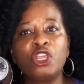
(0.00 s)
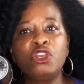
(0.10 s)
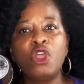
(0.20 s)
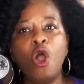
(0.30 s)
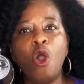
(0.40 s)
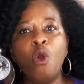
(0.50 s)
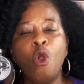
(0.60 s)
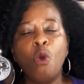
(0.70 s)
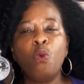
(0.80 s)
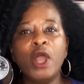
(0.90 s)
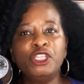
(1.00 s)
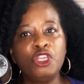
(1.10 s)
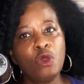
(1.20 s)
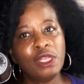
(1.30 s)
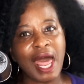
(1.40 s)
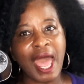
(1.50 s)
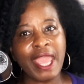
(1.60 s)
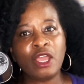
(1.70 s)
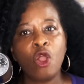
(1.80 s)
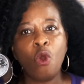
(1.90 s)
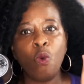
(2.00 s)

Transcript: to know, what do you like?